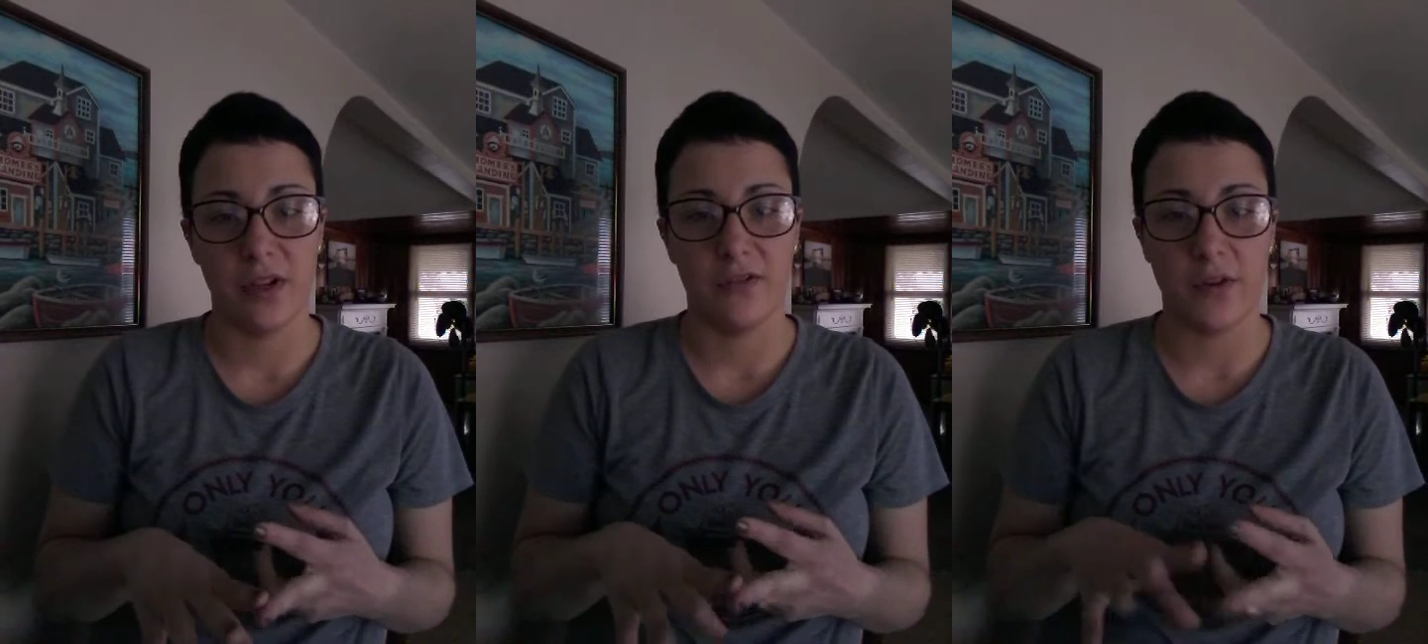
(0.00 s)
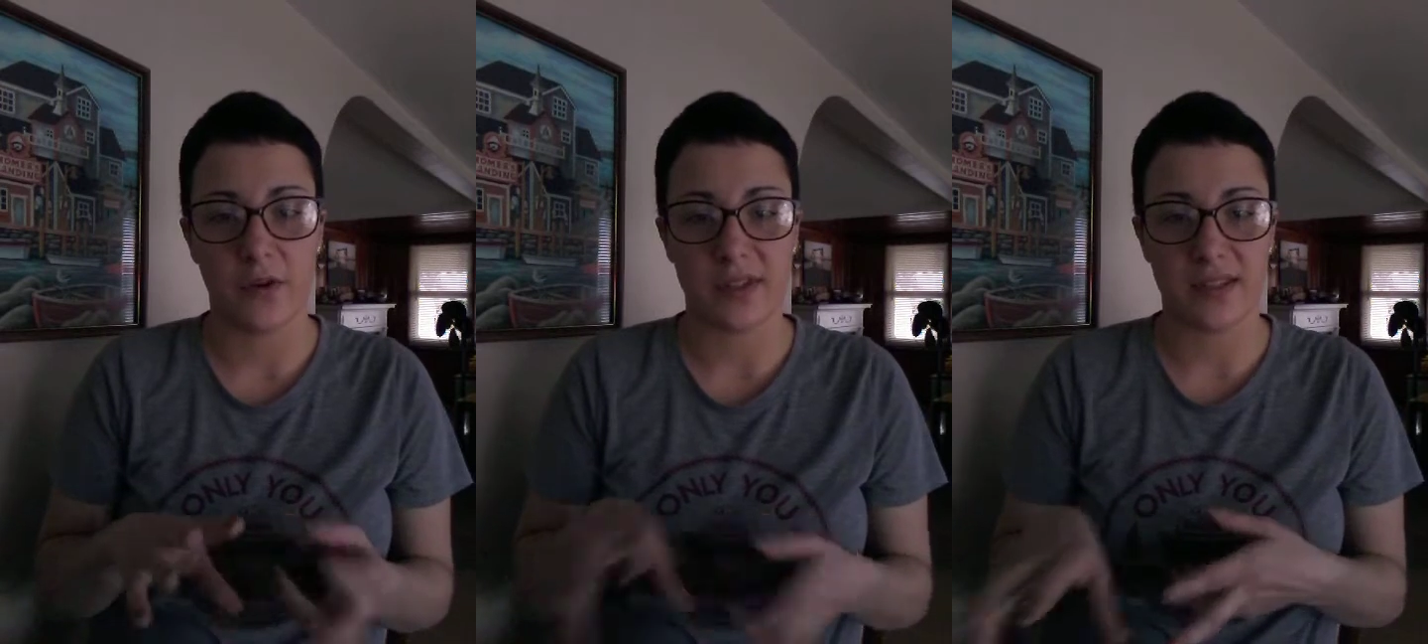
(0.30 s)

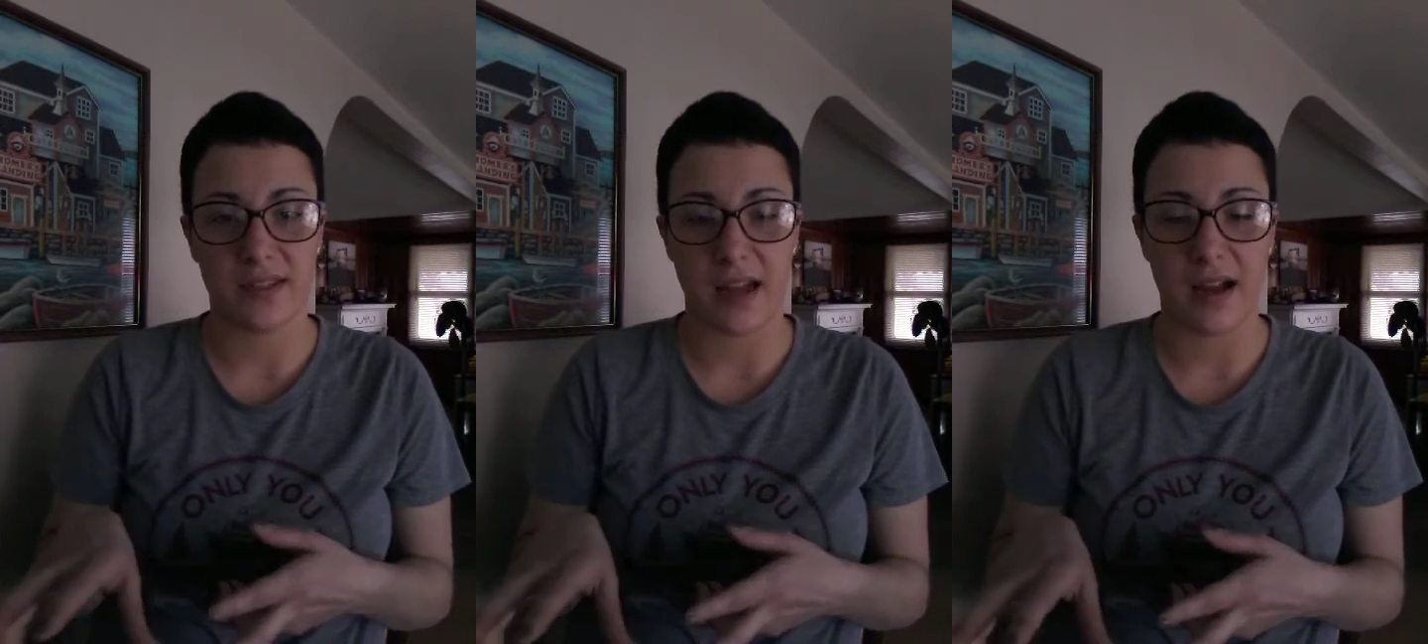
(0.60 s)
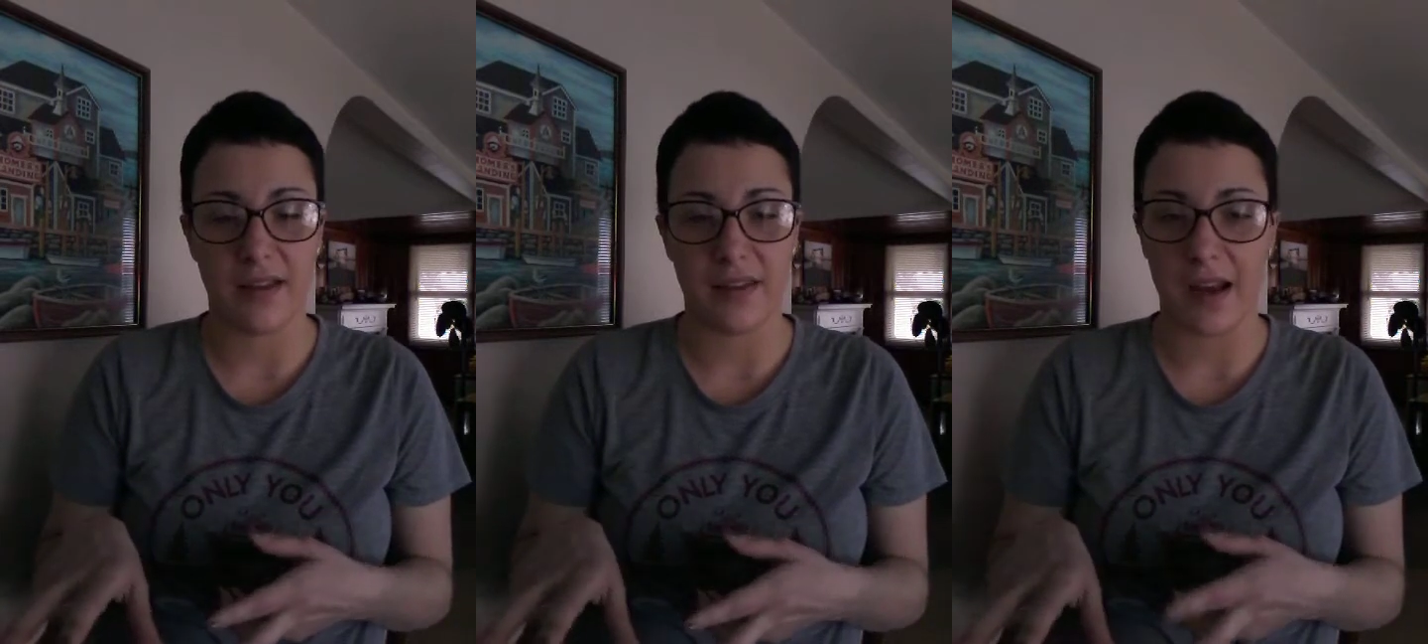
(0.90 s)
focuses
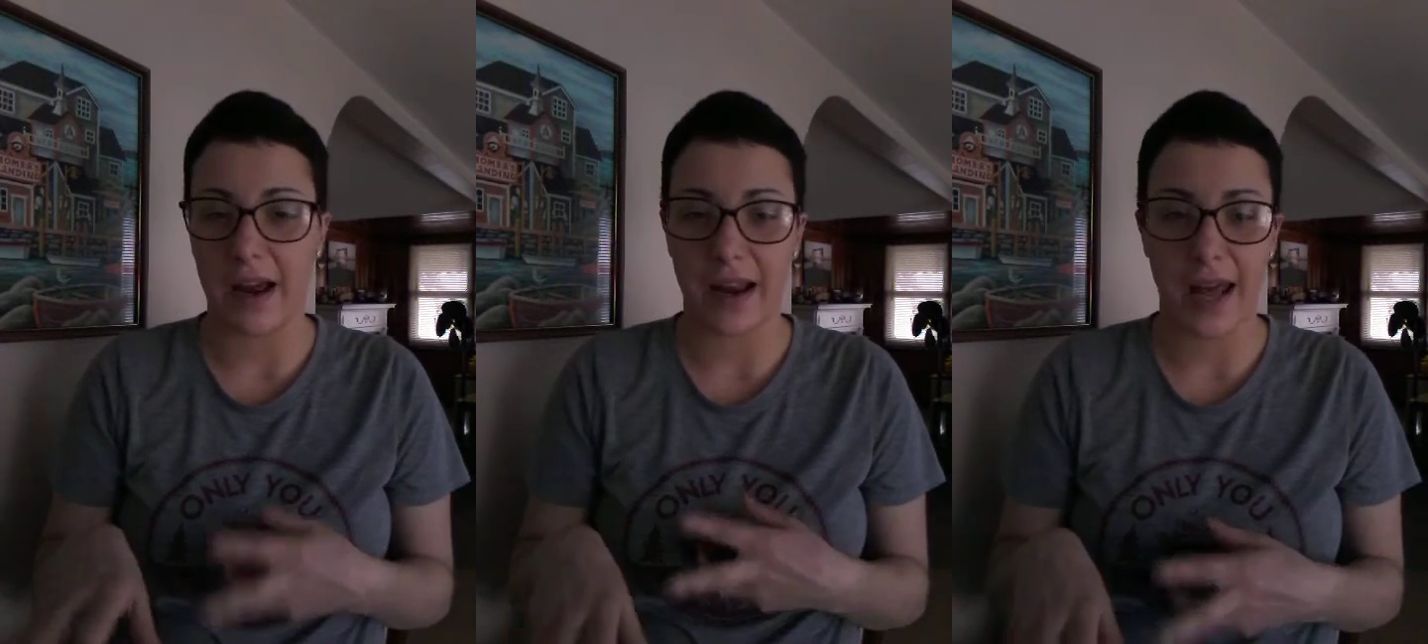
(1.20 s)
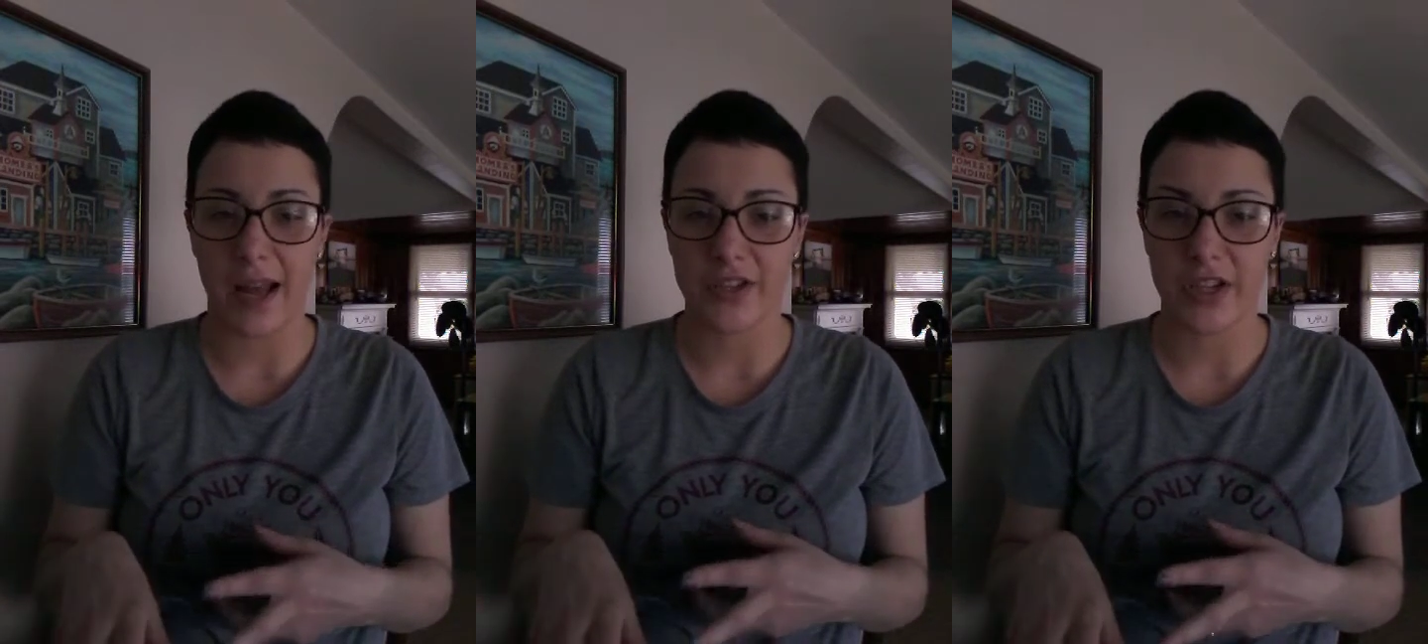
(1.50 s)
on the
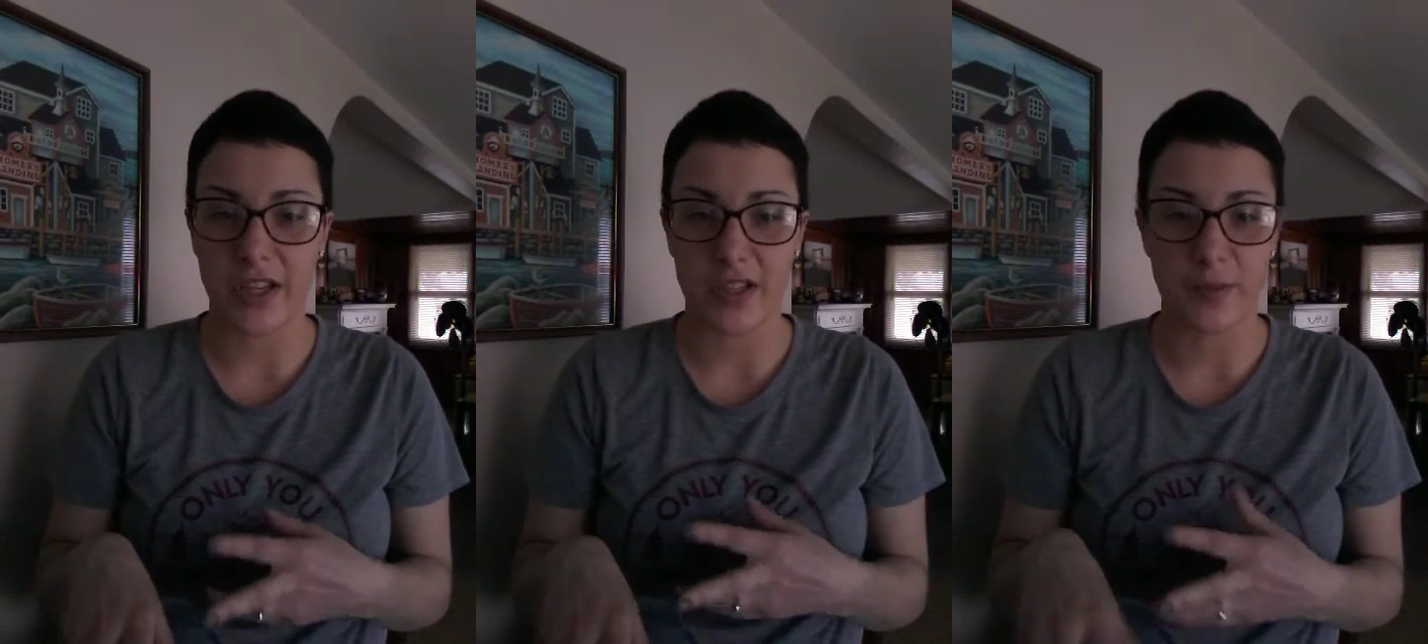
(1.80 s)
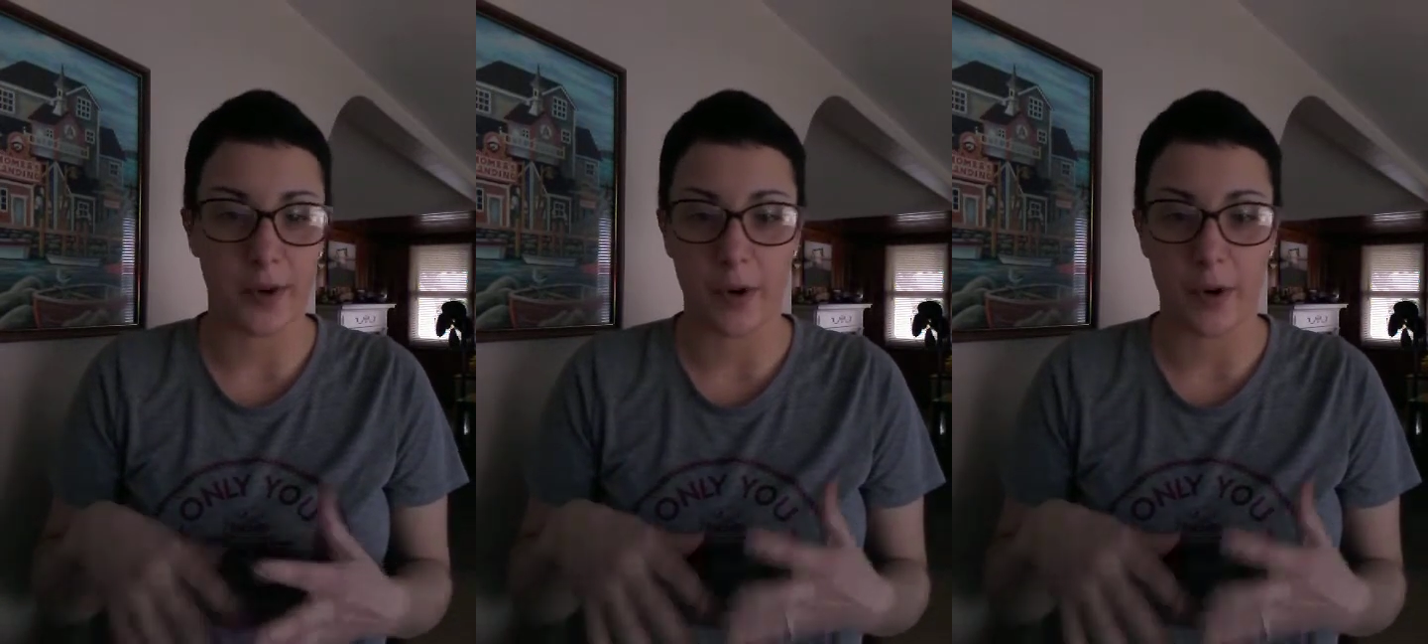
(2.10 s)
non-Hodgkin's